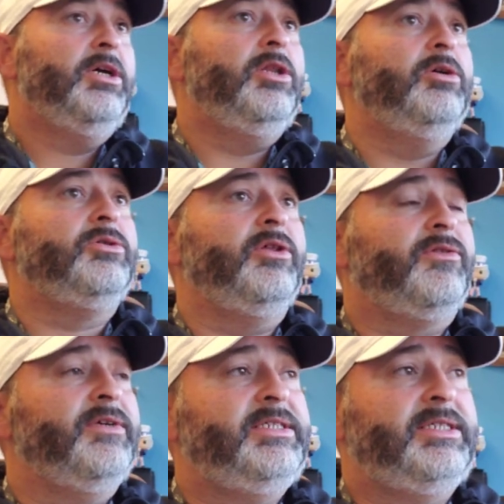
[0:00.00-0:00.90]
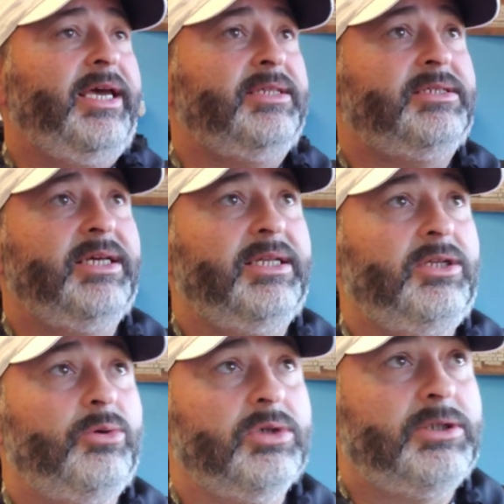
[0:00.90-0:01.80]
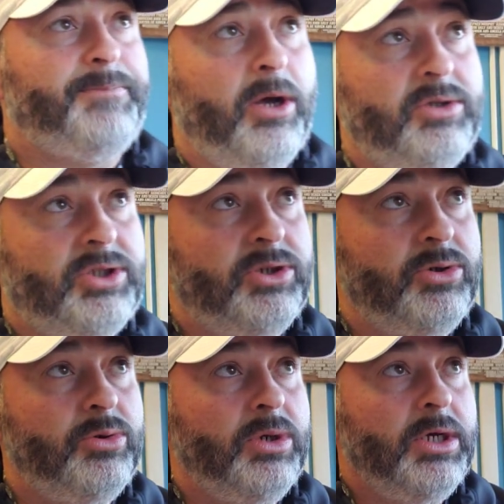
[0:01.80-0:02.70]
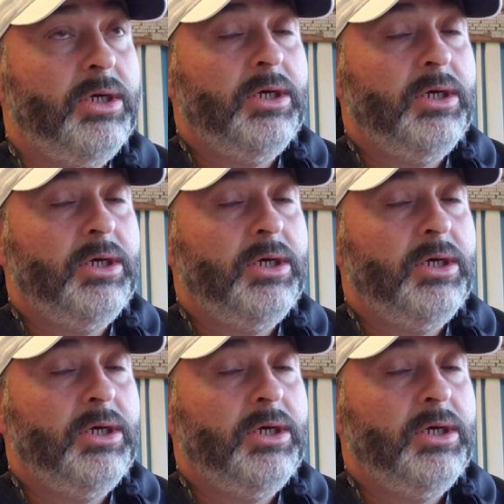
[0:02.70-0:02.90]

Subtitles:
Those are the three states that you were supposed to